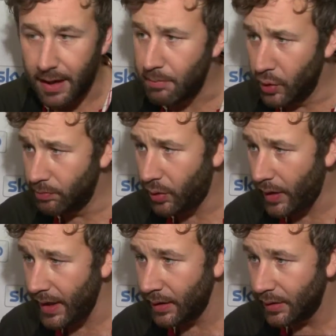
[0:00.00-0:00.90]
uh,
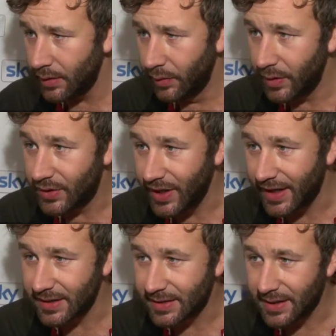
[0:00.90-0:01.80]
Boy, which
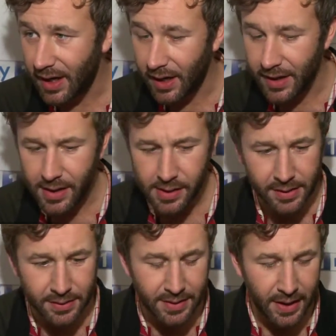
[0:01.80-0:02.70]
uh, Sky
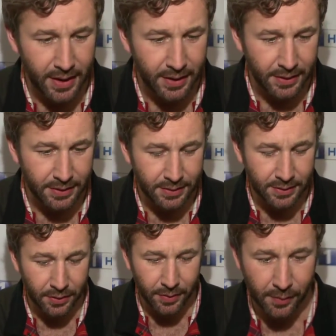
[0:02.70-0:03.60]
is, uh, is
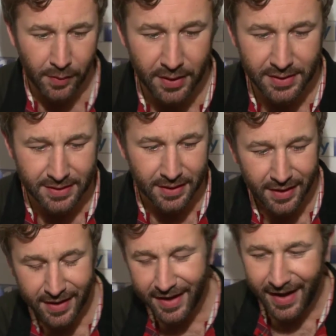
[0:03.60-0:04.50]
doing with us.
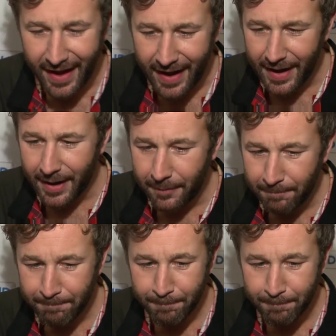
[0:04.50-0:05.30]
Um,